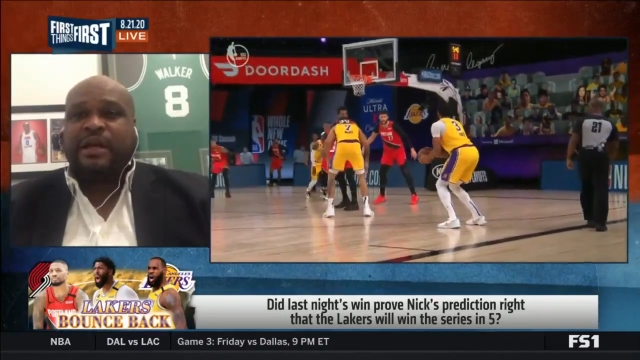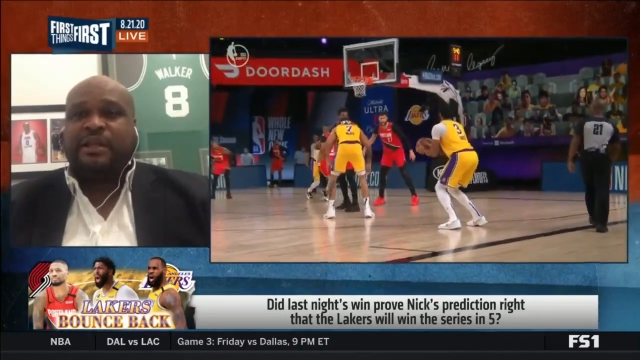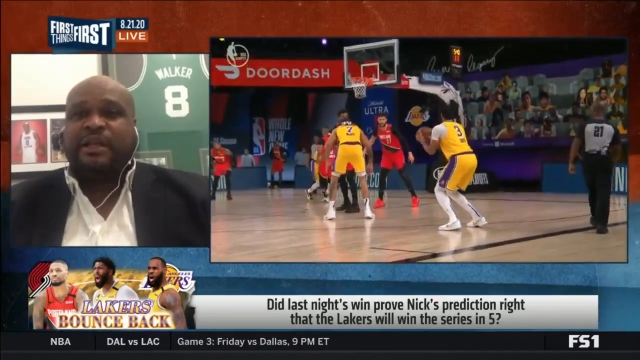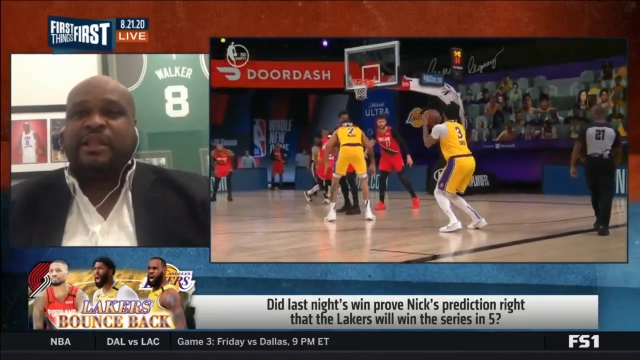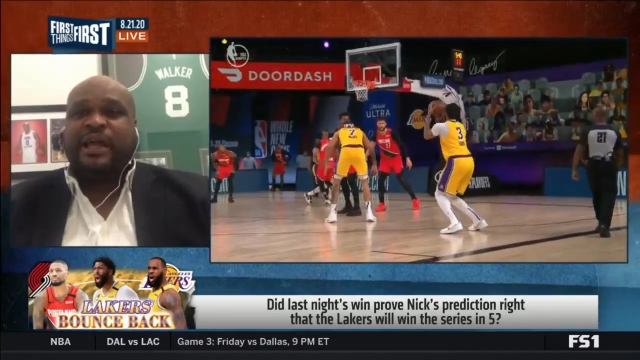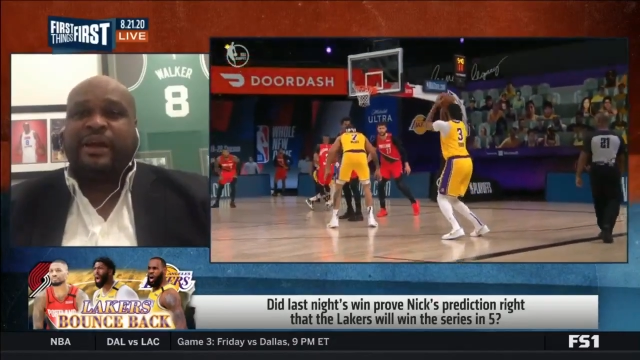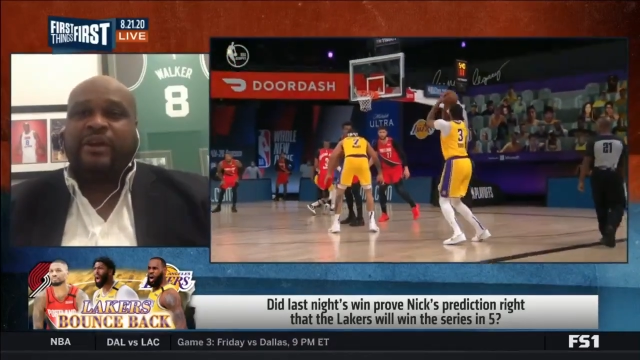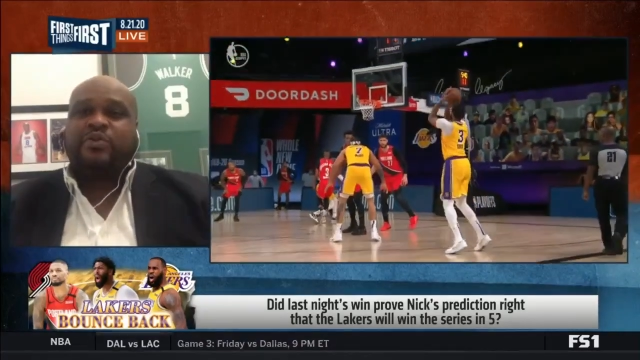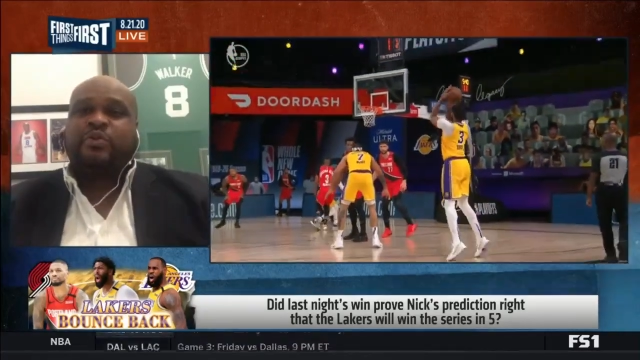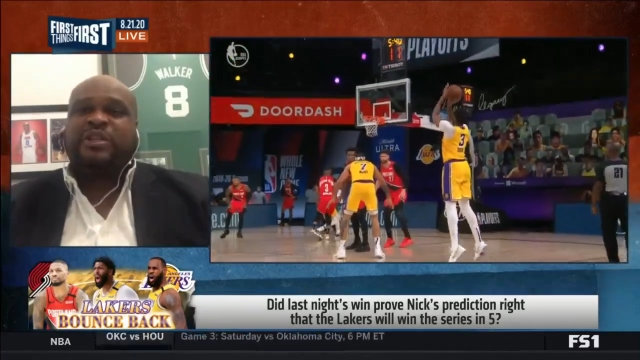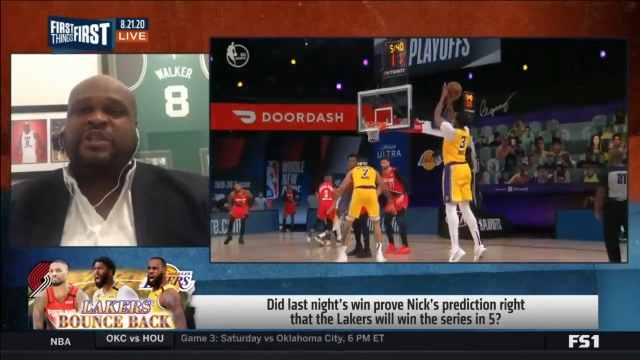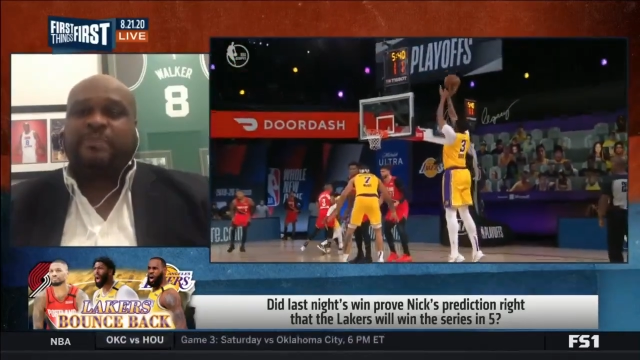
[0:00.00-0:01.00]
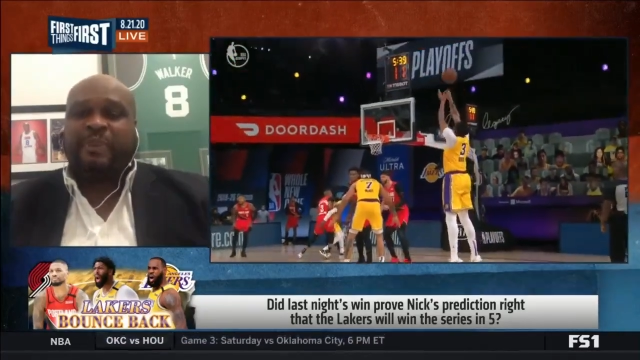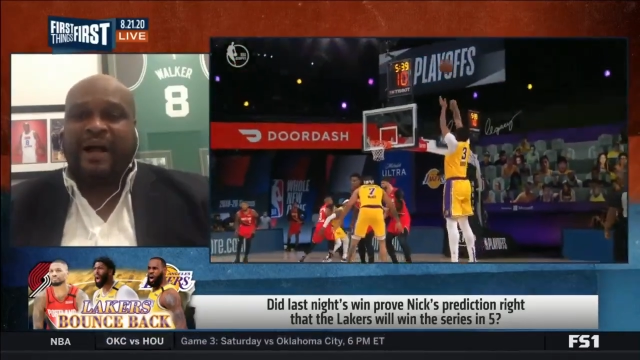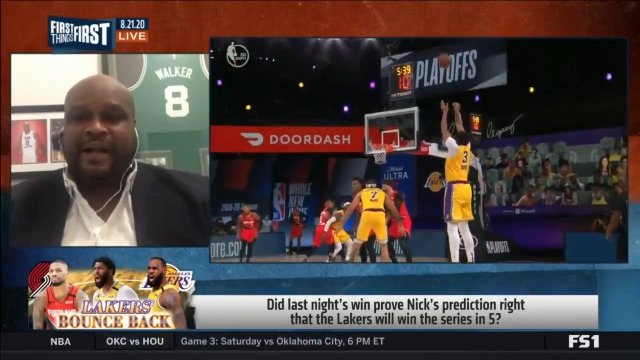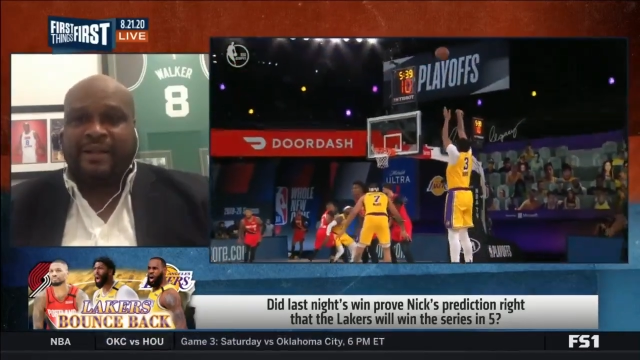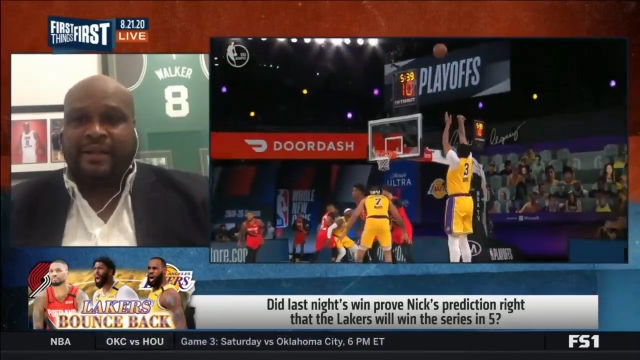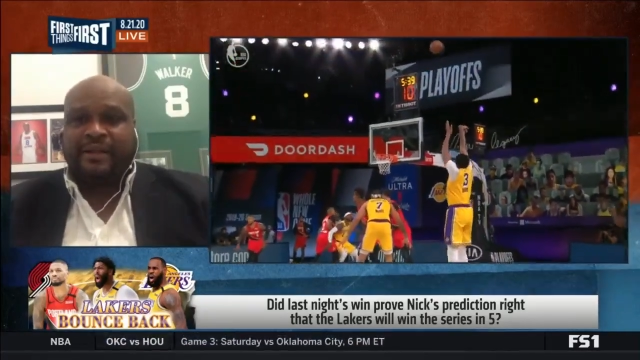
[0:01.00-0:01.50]
the Lakers
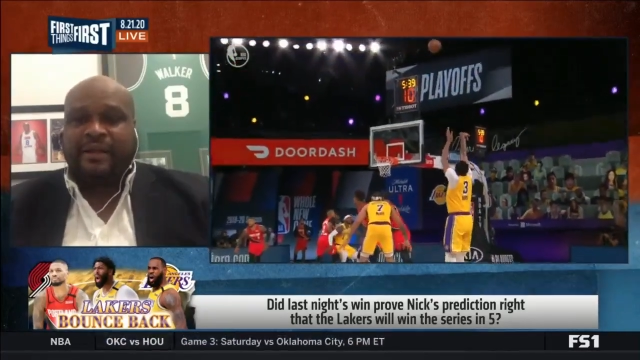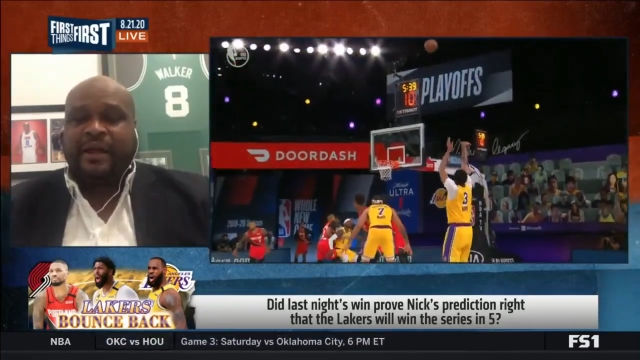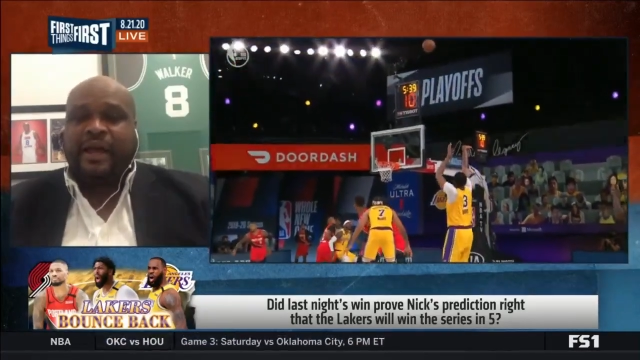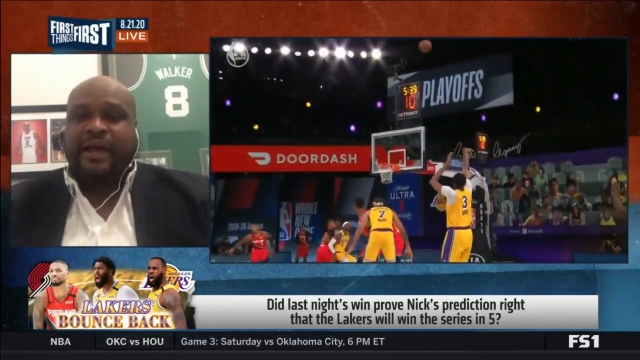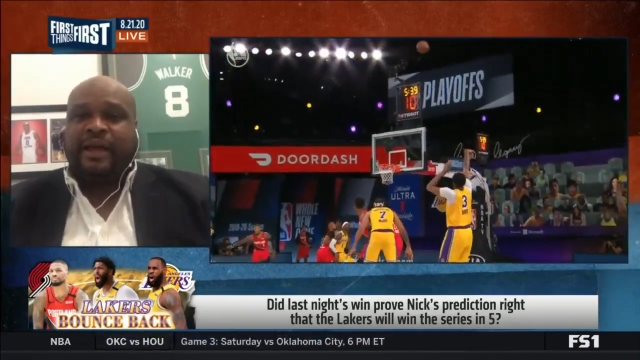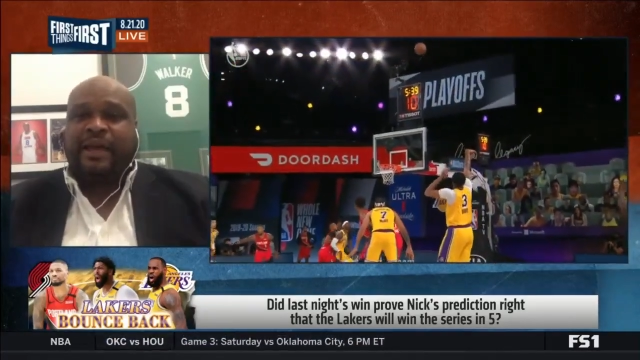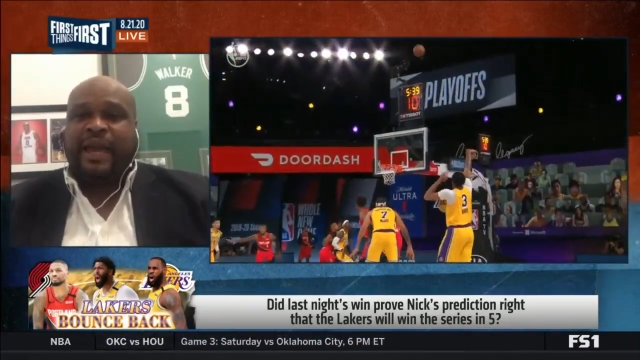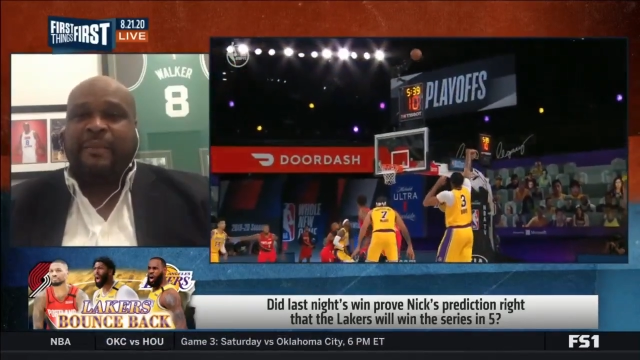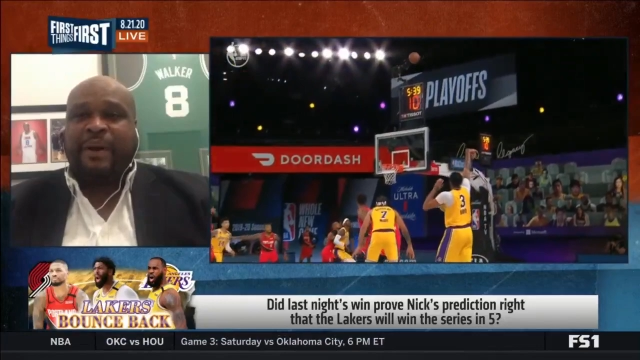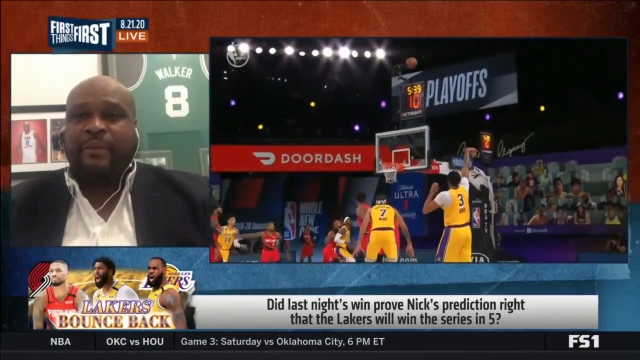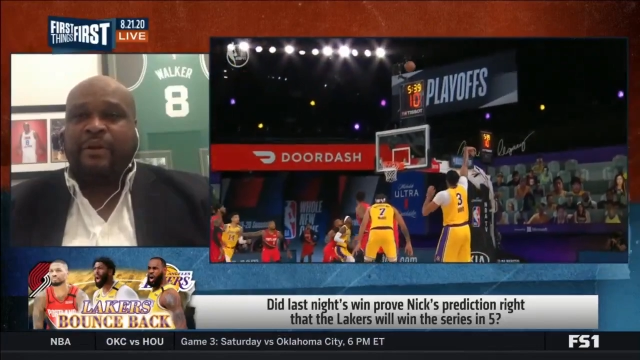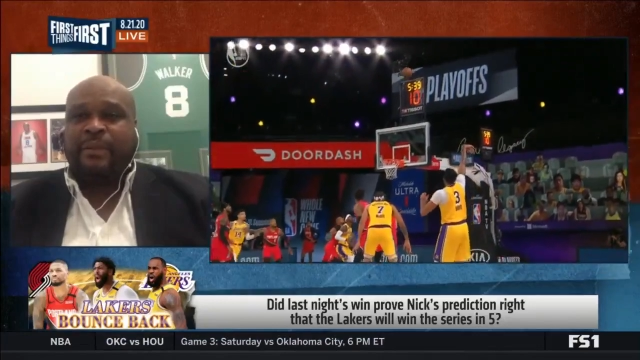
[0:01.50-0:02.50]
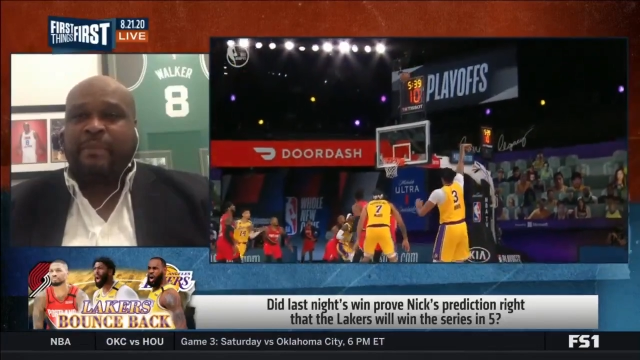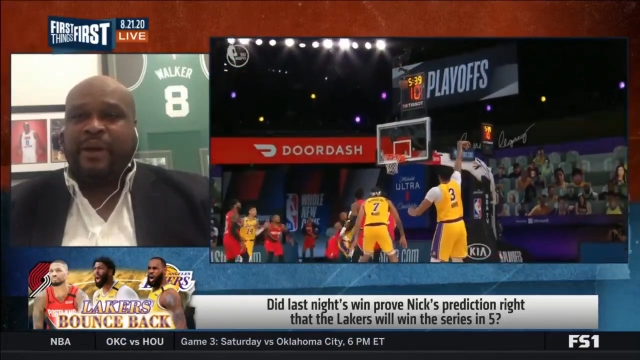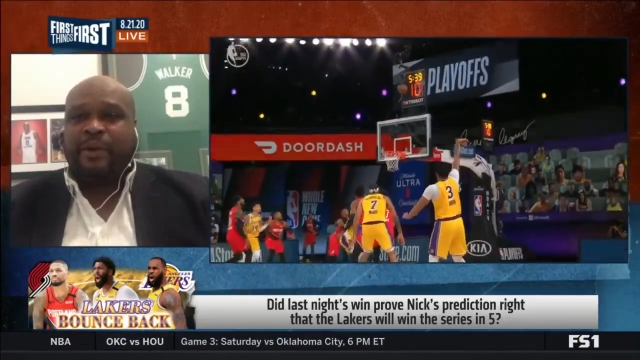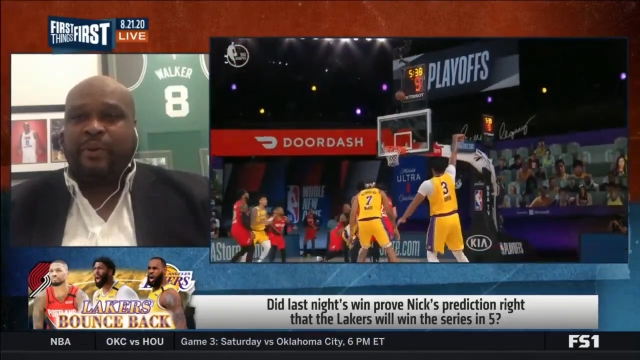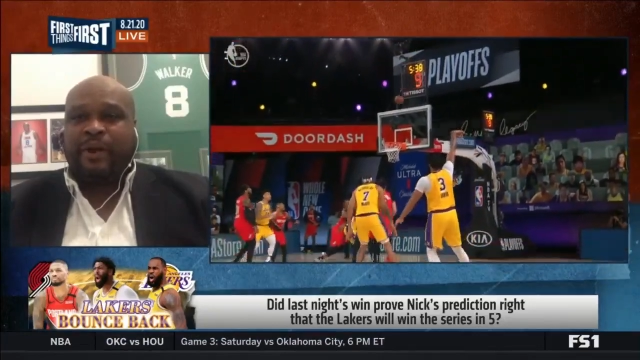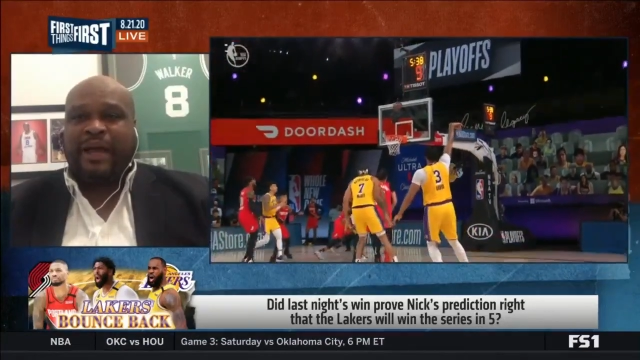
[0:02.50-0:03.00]
responded and came out with a
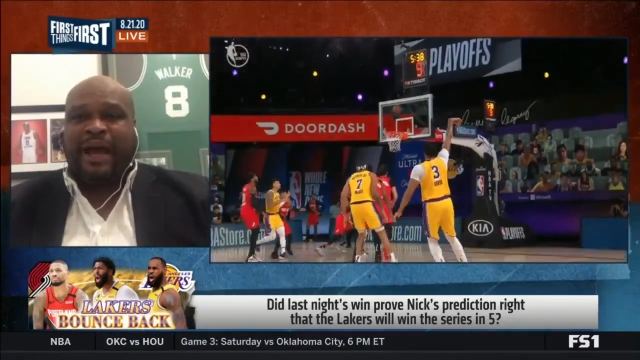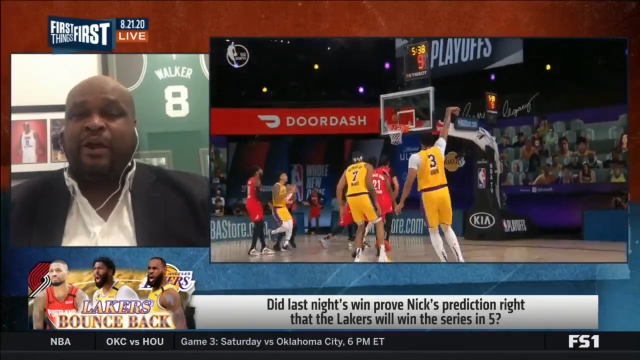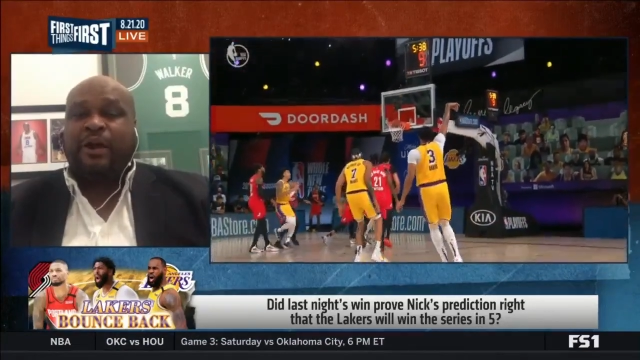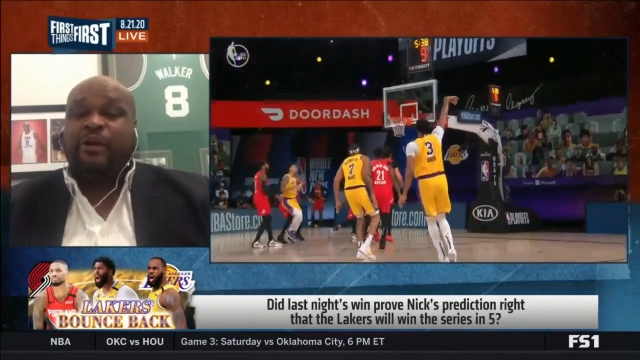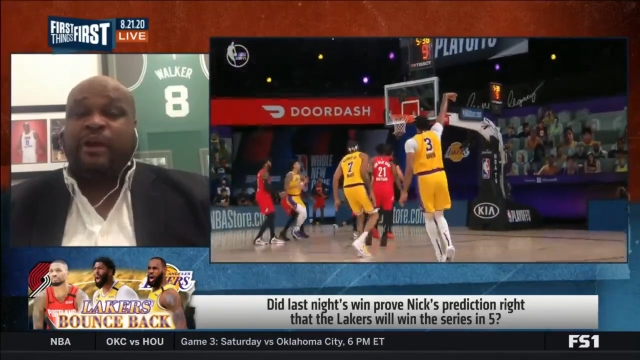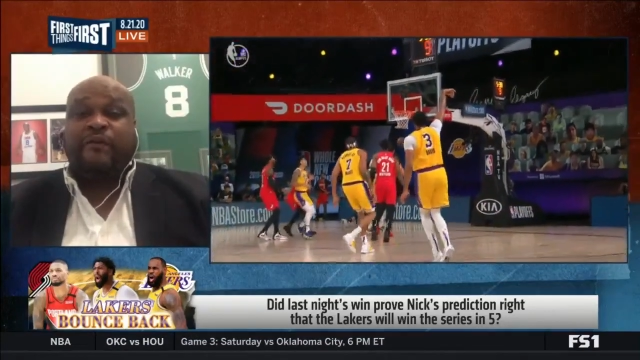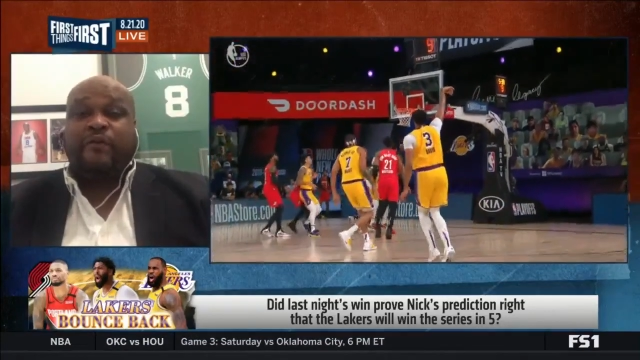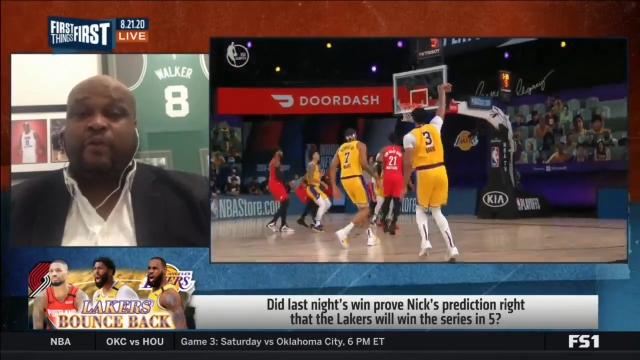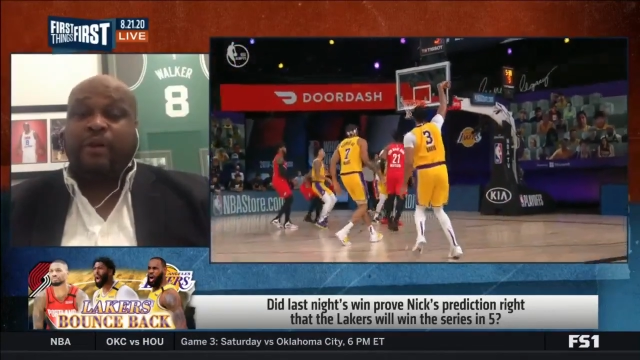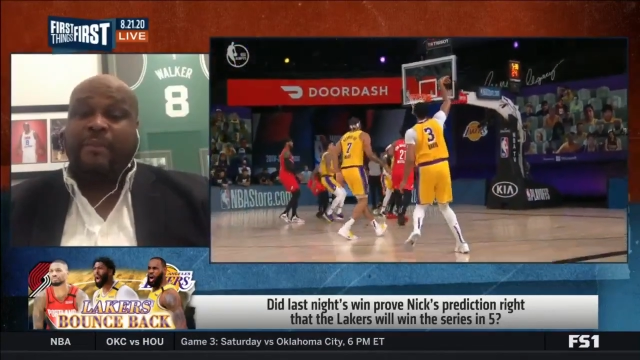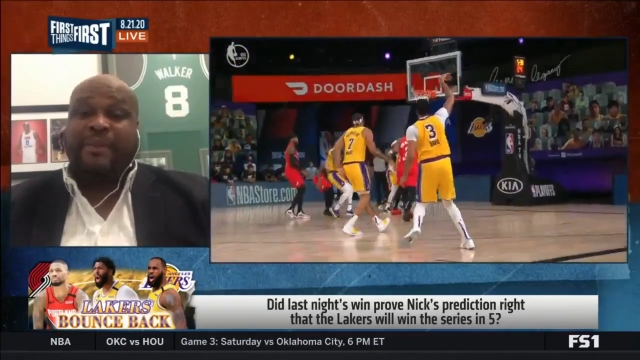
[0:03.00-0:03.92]
big win. I don't care if you win